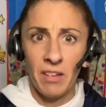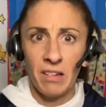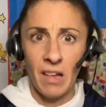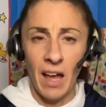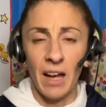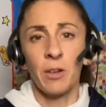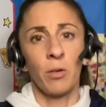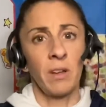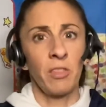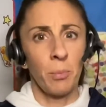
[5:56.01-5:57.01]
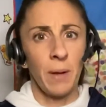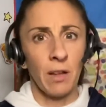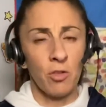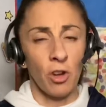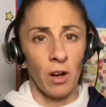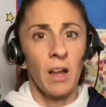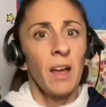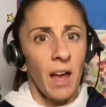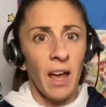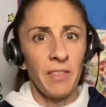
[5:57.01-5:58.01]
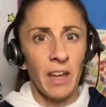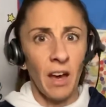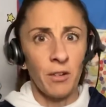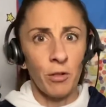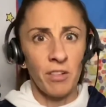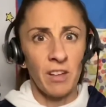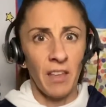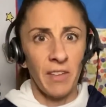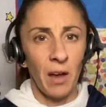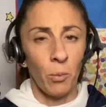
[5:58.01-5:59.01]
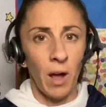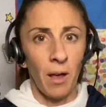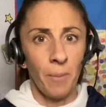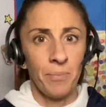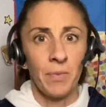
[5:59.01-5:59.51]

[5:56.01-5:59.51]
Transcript: slide or in the picture, and they understand that well.